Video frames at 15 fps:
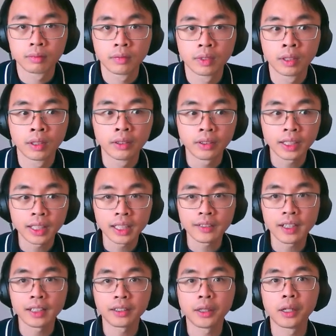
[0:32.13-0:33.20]
So now you've had
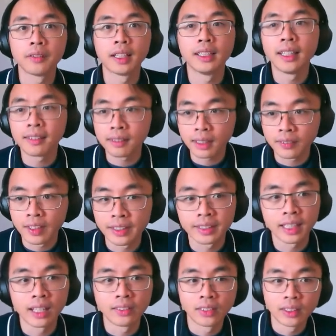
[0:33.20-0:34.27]
a go at that, let's look at that
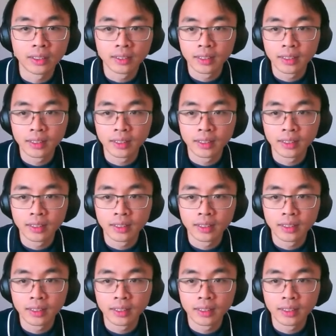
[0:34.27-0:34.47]
together.